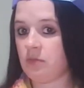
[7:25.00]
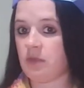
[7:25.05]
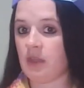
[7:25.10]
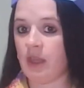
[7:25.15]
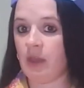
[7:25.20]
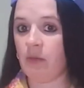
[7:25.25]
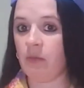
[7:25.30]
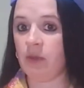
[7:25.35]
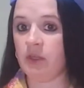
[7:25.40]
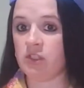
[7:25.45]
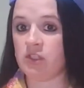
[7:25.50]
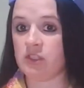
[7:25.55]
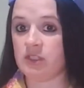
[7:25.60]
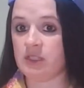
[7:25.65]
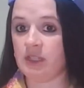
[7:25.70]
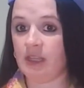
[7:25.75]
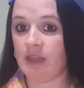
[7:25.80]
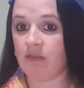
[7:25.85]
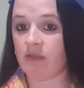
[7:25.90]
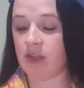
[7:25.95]
and we just
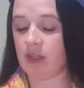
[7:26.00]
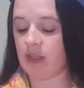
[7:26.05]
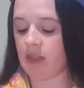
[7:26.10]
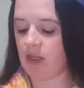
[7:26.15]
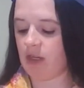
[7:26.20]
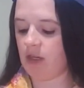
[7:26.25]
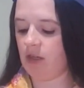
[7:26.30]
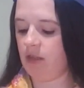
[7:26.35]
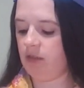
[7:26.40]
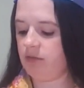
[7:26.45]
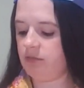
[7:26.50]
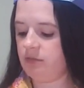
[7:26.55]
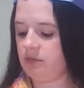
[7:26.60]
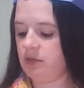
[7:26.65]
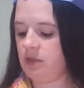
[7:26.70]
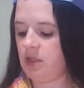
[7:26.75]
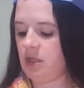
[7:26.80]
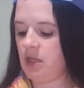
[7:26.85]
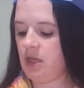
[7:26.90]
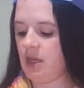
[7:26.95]
leave it there.
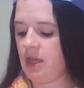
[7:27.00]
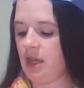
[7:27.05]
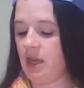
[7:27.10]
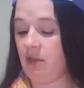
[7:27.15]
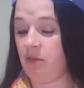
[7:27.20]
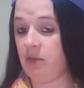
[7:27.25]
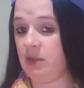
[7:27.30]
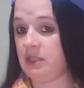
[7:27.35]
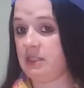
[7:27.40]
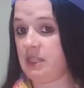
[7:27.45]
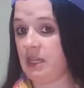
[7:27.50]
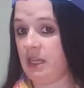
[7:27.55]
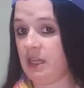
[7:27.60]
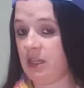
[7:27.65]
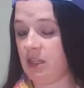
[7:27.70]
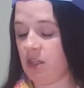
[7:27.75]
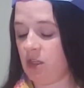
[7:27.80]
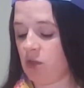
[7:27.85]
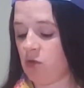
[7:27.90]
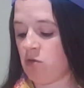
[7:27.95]
And we take
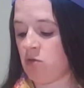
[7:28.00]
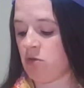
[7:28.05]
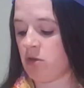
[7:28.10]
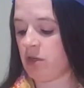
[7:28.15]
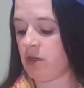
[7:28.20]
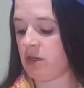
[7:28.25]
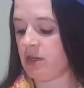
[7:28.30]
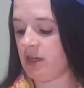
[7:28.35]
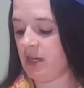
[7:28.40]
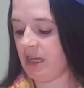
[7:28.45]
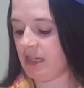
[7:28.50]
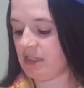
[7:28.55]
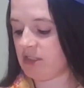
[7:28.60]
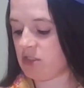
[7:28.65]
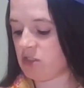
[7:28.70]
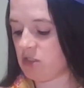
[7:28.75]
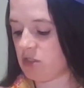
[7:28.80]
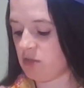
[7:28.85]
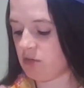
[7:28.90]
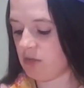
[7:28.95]
the corner
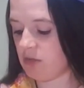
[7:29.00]
next to